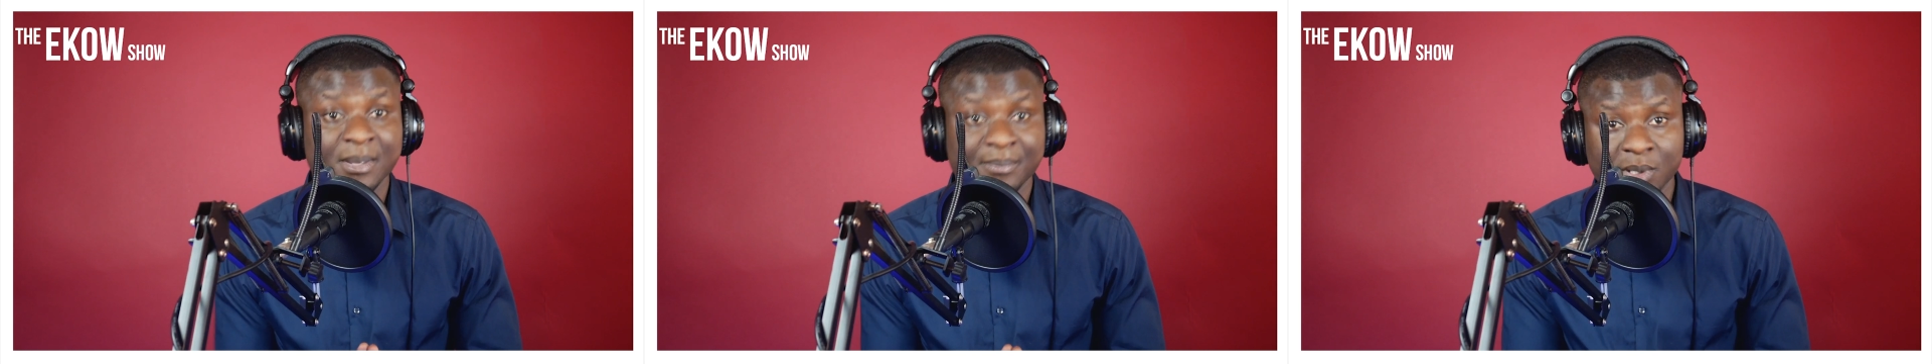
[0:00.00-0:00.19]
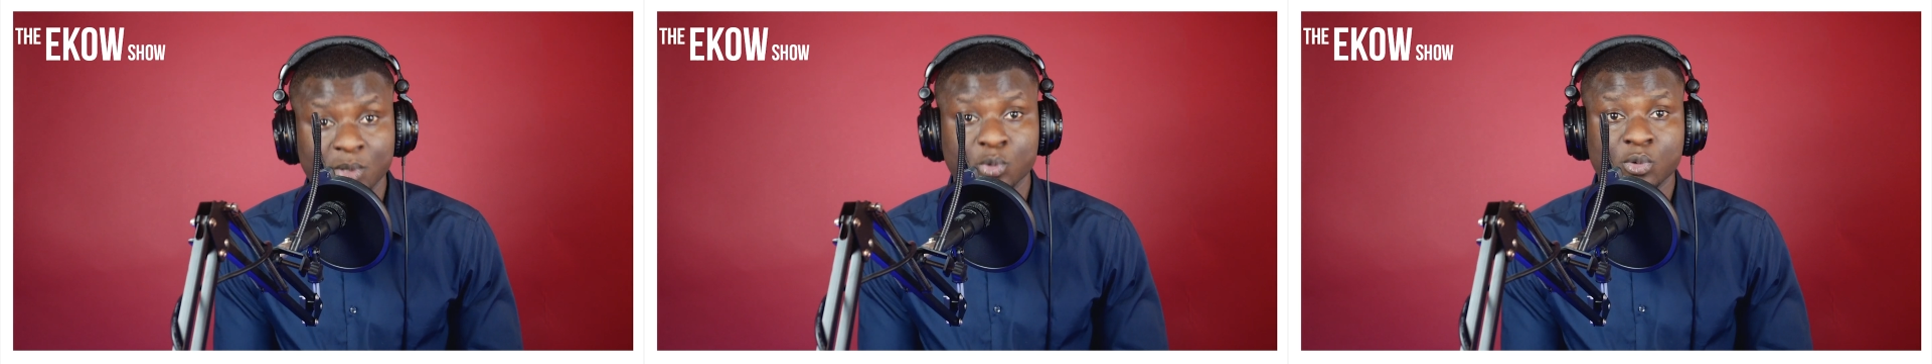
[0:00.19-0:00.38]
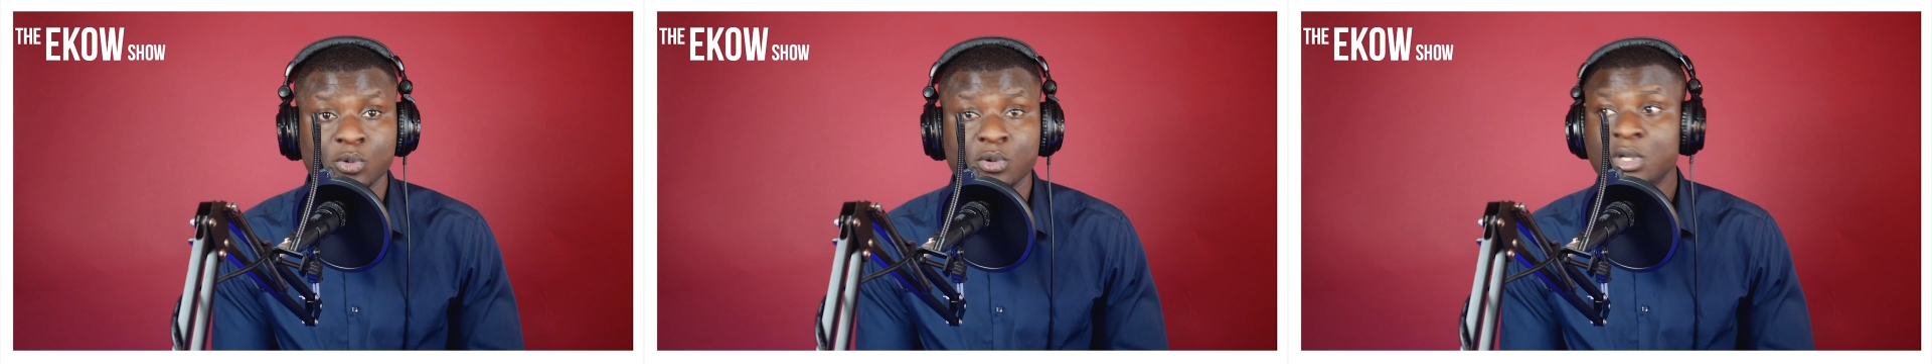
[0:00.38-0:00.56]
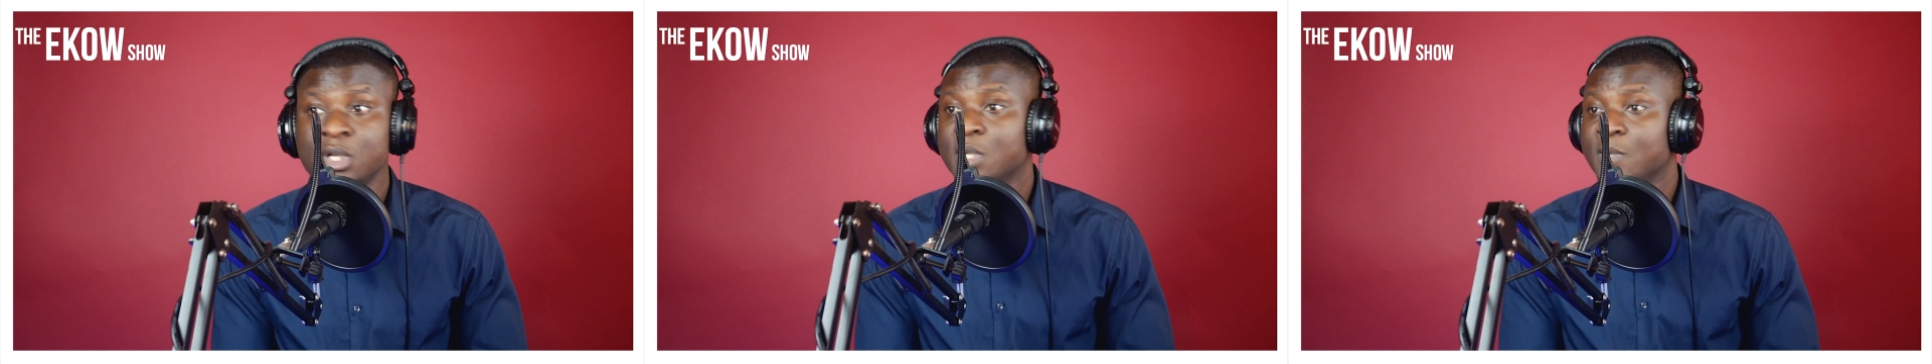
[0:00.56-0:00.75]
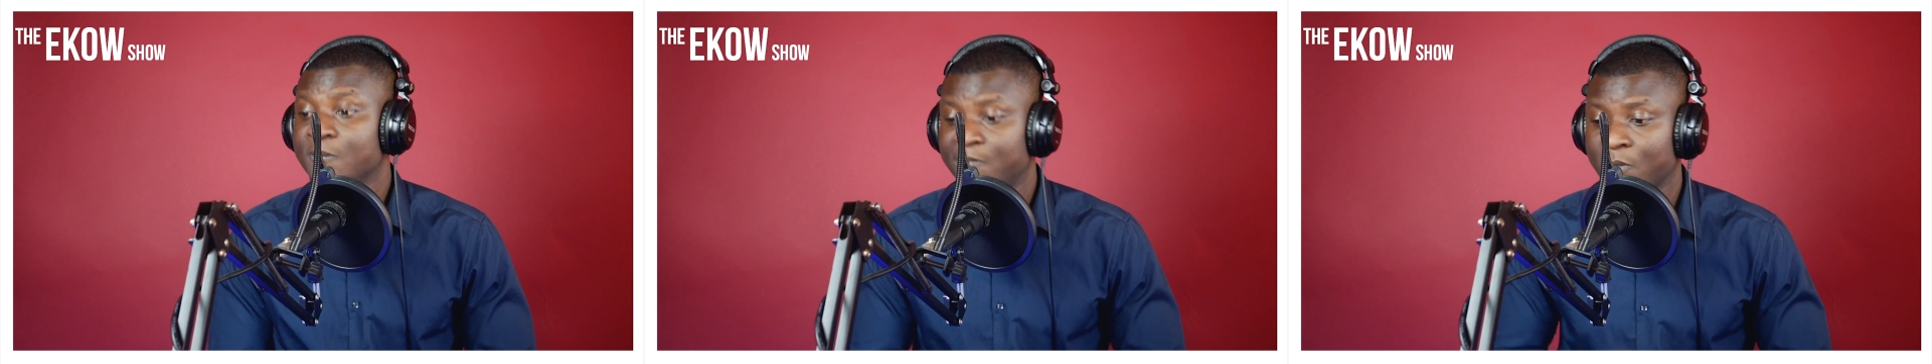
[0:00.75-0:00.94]
no
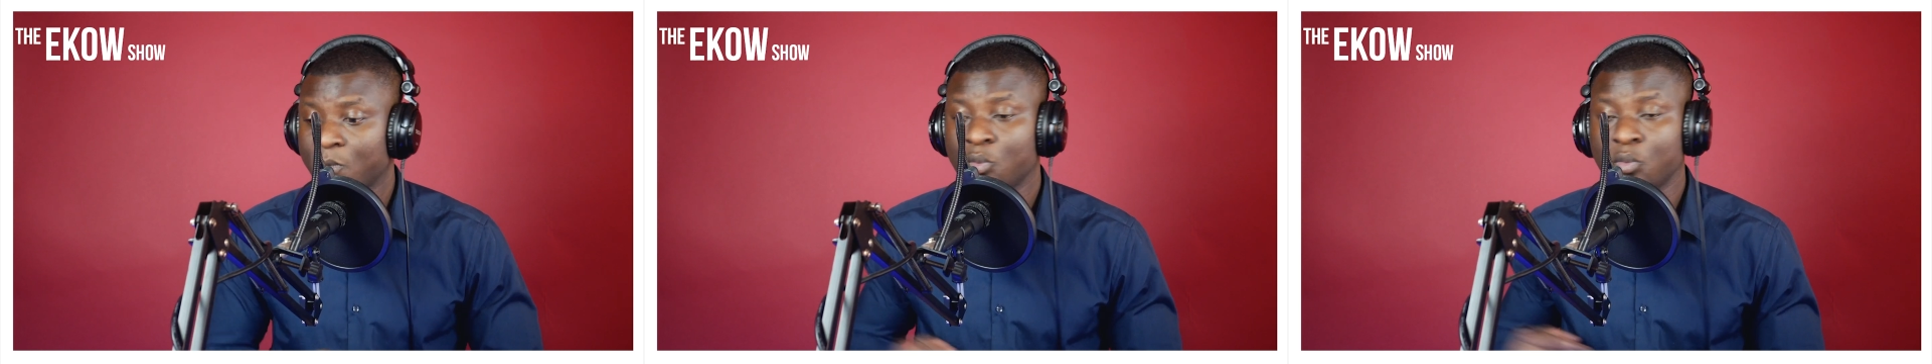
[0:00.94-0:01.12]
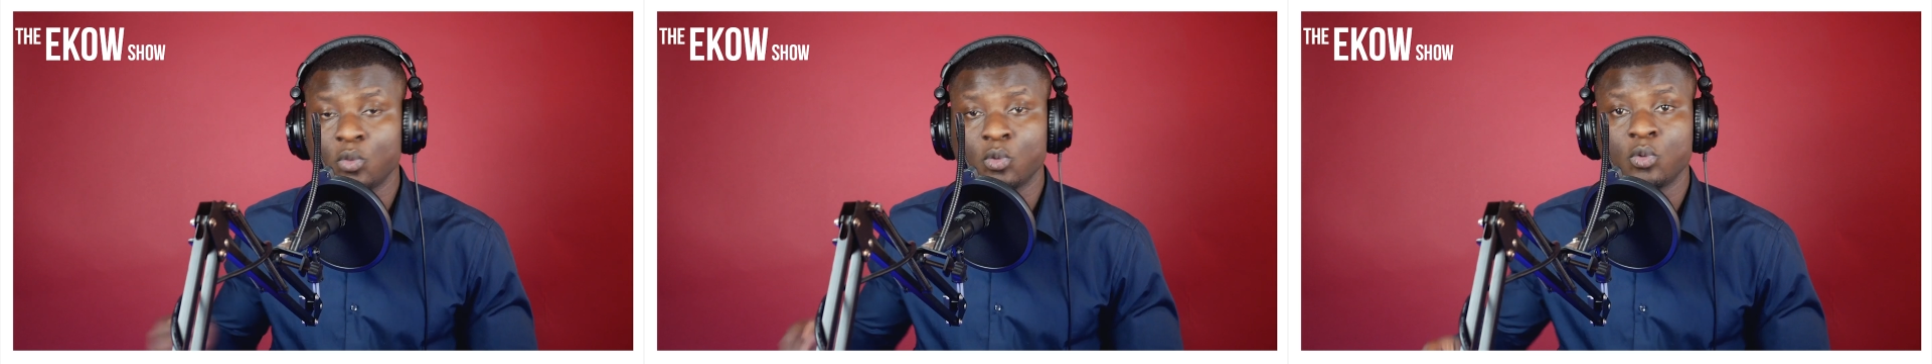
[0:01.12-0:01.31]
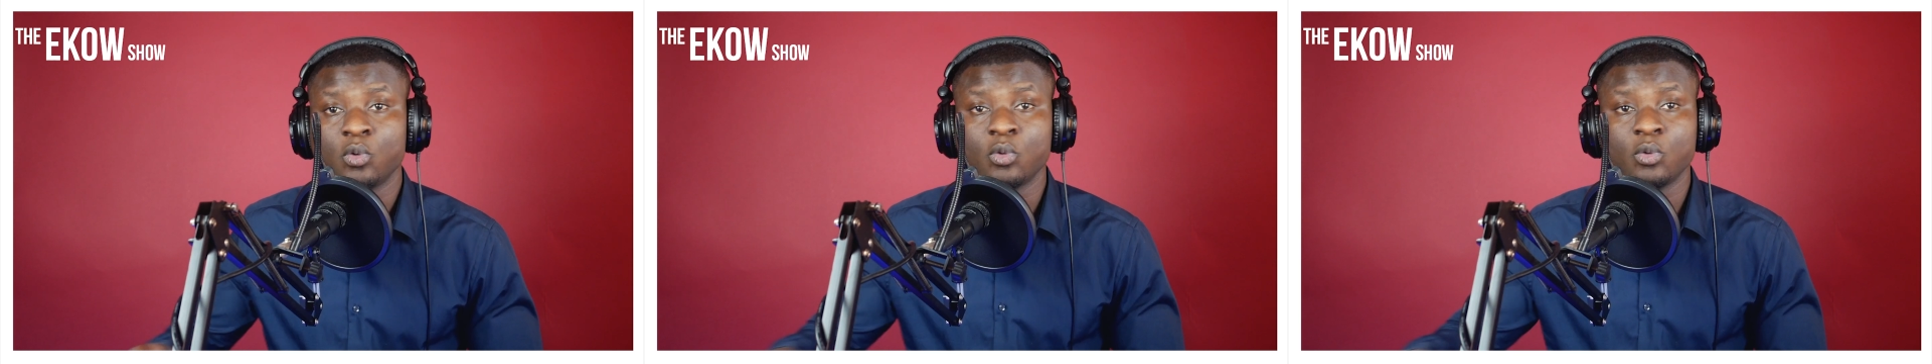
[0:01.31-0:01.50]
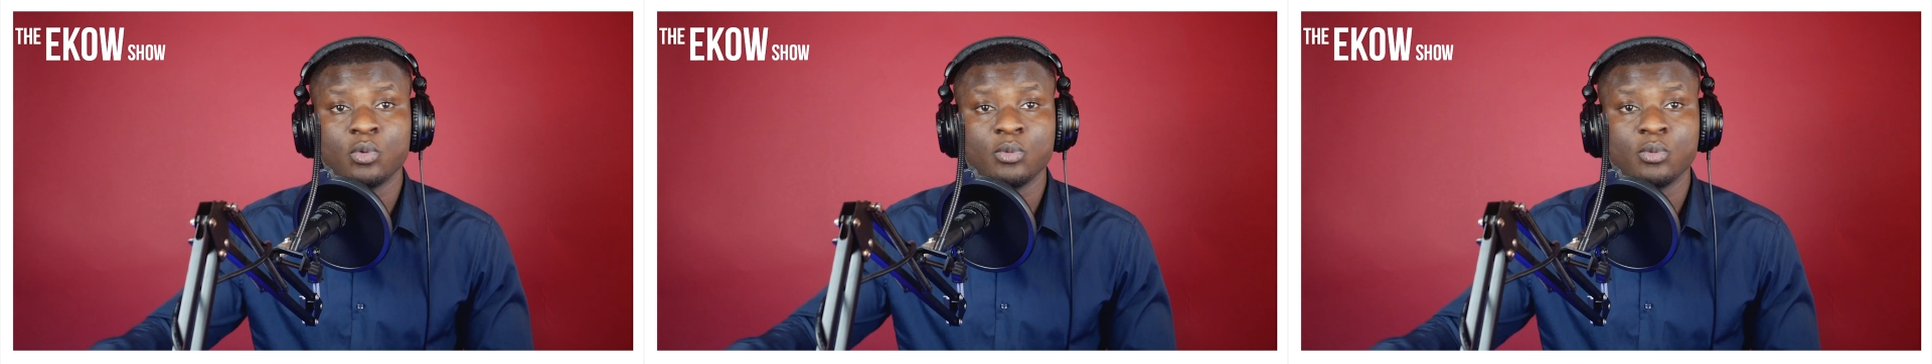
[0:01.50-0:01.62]
for all